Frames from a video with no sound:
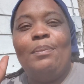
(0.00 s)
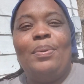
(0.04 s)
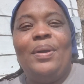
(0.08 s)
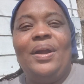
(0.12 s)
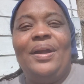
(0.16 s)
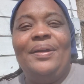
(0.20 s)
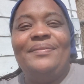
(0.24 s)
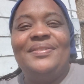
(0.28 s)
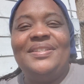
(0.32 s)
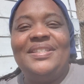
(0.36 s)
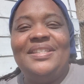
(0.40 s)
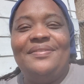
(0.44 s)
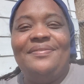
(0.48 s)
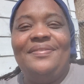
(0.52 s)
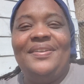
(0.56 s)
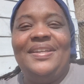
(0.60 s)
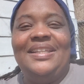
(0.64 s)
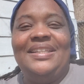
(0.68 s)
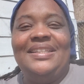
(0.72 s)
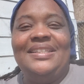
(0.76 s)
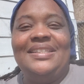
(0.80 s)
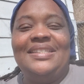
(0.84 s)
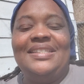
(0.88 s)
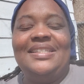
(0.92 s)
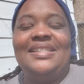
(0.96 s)
privacy
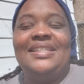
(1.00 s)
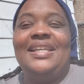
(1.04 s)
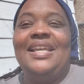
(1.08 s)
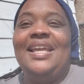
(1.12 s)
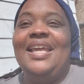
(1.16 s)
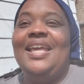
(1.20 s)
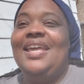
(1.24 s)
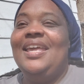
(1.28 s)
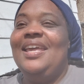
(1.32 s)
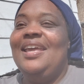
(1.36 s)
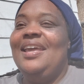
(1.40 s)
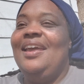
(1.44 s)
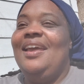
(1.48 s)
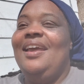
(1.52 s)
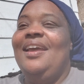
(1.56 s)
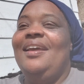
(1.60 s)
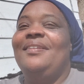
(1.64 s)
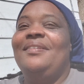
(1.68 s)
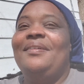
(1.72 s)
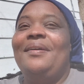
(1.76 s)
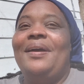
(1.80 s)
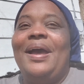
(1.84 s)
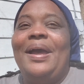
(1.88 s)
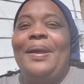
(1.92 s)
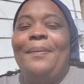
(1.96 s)
fence.
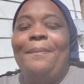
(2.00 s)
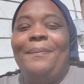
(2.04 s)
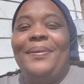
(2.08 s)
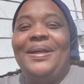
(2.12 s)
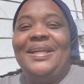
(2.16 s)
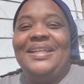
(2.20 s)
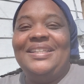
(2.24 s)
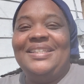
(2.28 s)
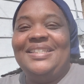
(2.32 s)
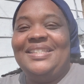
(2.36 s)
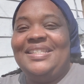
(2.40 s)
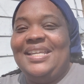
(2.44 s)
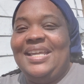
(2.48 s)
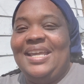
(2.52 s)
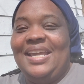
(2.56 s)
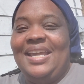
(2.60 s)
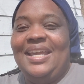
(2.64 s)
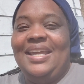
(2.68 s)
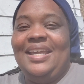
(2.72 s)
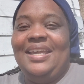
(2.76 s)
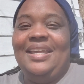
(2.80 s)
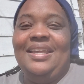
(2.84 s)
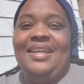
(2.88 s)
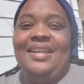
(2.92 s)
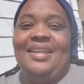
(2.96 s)
Now, I must
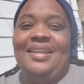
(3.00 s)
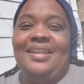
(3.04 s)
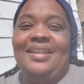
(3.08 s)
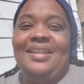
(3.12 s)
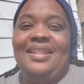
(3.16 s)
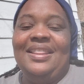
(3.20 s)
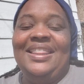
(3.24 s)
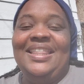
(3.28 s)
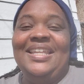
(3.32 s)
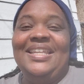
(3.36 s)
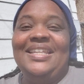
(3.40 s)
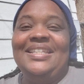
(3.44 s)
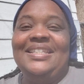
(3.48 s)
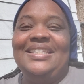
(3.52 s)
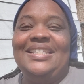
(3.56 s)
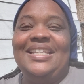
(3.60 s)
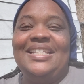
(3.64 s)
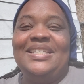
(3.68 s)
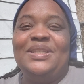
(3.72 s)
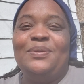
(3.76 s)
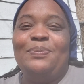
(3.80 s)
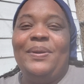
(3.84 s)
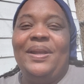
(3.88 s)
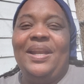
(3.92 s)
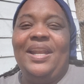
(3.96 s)
say, this
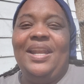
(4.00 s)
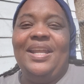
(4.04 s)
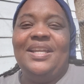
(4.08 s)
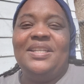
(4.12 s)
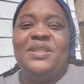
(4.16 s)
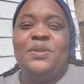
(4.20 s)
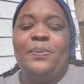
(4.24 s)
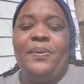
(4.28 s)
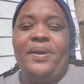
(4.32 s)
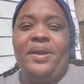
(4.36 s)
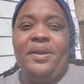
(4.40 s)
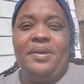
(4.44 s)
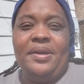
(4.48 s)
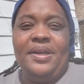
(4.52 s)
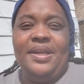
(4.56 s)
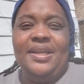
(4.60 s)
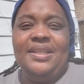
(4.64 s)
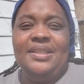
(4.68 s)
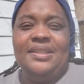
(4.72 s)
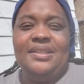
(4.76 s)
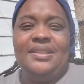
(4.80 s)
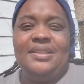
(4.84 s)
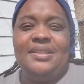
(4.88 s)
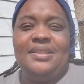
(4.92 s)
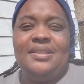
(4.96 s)
has been an
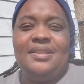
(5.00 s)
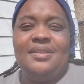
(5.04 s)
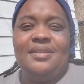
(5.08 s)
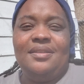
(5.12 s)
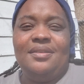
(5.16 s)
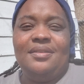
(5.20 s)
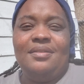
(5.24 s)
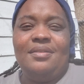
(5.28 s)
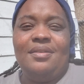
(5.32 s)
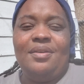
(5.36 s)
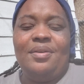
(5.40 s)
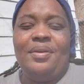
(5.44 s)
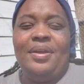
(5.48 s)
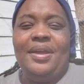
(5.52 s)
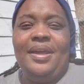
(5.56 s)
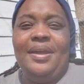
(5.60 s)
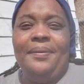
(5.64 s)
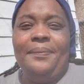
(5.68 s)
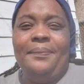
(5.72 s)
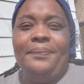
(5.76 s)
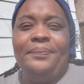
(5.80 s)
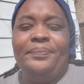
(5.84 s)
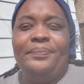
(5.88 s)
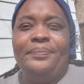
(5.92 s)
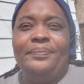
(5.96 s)
experience,
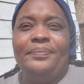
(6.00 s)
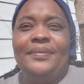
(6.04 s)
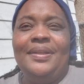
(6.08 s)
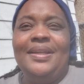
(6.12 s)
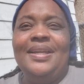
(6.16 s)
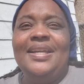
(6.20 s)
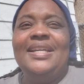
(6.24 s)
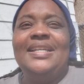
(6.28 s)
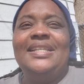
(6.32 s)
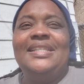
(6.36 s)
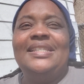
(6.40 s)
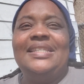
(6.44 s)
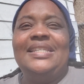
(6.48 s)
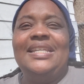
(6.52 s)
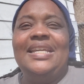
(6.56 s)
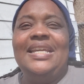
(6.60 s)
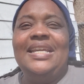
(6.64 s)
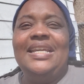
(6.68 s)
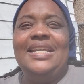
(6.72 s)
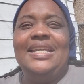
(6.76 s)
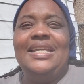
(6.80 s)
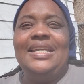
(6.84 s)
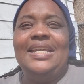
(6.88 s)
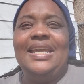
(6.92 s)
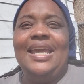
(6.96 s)
okay?
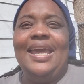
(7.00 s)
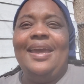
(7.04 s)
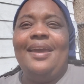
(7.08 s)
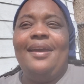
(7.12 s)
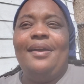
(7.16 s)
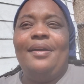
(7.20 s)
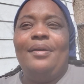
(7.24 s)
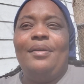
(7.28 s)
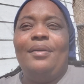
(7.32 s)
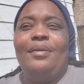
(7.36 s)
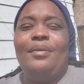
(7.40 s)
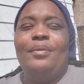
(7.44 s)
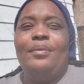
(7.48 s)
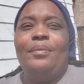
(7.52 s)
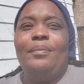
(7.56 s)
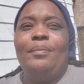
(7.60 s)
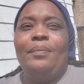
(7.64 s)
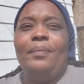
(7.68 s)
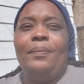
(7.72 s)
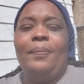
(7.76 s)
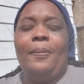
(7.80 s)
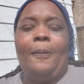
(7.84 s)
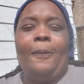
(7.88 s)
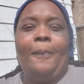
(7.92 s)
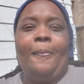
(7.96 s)
Seeing how
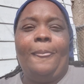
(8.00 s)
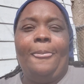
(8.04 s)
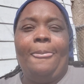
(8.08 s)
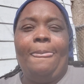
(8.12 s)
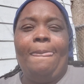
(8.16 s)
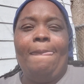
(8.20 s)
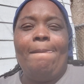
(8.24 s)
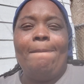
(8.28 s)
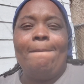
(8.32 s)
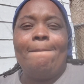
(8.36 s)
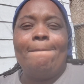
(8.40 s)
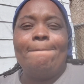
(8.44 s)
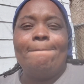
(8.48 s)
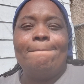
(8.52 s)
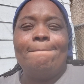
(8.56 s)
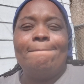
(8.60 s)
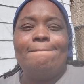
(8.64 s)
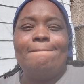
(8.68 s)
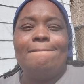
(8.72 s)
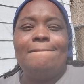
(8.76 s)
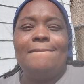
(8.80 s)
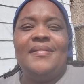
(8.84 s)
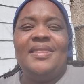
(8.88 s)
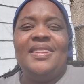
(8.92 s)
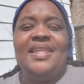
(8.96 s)

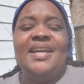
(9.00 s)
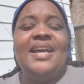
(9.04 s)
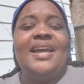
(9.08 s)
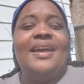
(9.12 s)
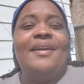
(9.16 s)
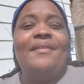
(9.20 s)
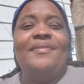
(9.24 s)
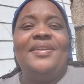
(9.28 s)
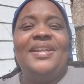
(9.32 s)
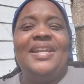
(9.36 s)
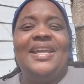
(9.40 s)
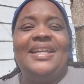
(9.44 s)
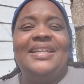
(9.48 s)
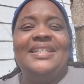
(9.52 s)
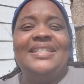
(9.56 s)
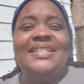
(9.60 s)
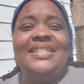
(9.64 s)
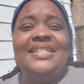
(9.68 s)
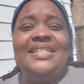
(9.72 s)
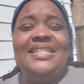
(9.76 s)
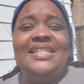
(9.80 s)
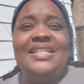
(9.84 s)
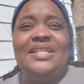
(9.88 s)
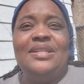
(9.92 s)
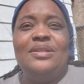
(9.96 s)
the
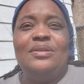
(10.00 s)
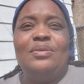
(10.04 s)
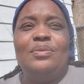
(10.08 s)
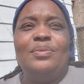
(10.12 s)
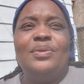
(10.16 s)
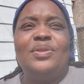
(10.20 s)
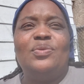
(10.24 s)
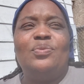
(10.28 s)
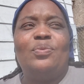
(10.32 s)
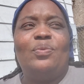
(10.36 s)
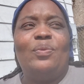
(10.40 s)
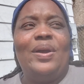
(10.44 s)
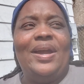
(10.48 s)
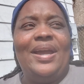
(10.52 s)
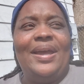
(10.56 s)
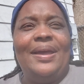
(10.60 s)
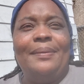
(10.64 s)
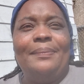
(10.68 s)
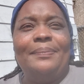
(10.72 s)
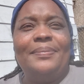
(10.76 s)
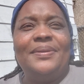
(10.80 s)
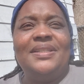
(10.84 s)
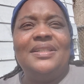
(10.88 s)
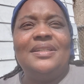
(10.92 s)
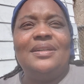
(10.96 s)
galvanized steel was
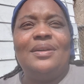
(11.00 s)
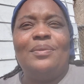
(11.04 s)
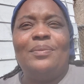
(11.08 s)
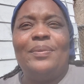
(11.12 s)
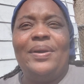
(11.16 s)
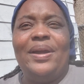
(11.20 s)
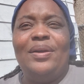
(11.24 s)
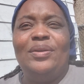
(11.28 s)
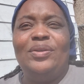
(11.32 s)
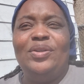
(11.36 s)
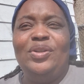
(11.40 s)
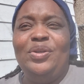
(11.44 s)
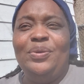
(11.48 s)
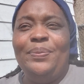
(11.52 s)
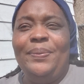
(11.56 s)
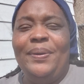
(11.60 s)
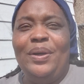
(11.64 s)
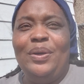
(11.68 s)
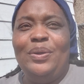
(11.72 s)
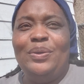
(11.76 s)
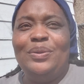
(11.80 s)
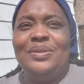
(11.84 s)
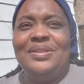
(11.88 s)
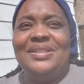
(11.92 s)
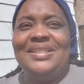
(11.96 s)
wrapped around
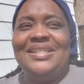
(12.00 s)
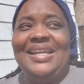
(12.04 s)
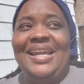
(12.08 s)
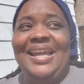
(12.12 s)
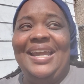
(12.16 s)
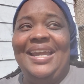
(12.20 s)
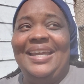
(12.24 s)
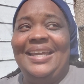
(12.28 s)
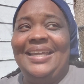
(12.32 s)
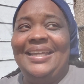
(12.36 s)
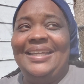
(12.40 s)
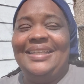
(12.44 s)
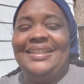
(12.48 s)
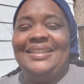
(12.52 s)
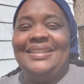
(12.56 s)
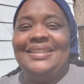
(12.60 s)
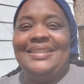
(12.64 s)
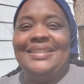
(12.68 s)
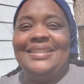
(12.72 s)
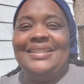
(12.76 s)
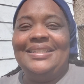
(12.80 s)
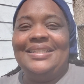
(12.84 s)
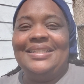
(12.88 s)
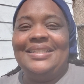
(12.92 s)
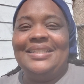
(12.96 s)
U-post
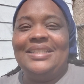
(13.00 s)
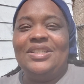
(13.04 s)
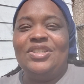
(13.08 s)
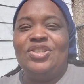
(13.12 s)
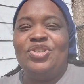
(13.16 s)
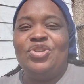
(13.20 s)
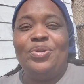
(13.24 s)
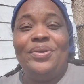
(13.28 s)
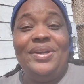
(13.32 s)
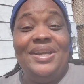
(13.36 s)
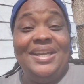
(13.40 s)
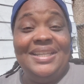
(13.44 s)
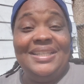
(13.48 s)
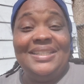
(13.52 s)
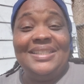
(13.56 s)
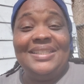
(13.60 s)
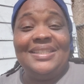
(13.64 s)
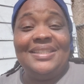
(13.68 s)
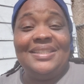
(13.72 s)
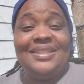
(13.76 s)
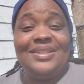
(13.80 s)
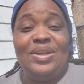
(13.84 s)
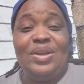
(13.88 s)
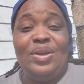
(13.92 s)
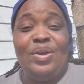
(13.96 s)
and
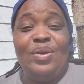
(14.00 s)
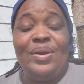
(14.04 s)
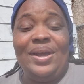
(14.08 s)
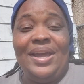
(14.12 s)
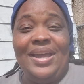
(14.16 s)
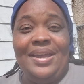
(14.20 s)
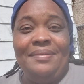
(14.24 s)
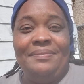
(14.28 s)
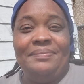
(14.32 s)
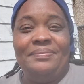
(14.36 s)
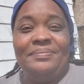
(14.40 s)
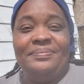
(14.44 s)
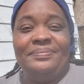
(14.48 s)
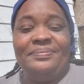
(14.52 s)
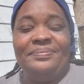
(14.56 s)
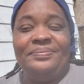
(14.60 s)
trees, okay?